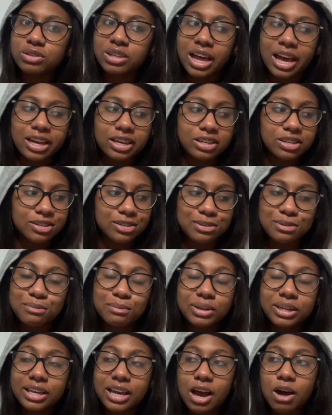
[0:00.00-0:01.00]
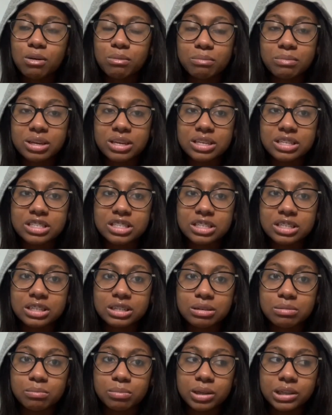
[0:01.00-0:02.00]
Like you really helped me
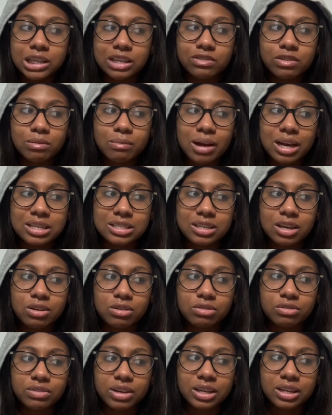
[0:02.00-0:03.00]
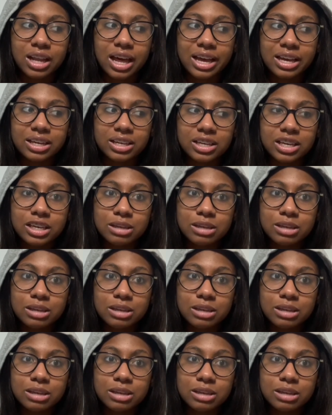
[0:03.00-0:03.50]
to believe in myself and like